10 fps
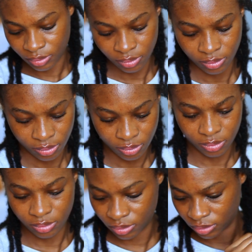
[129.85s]
because
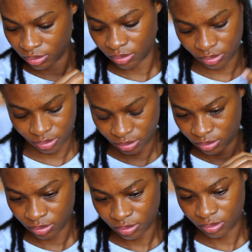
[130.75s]
I want to finger
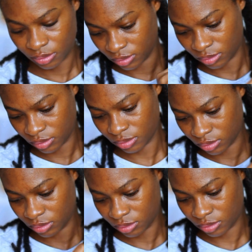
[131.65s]
detangle first.
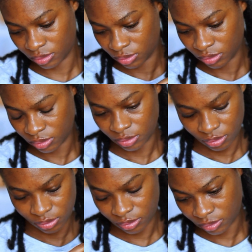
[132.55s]
But if
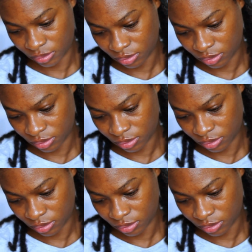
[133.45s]
you are using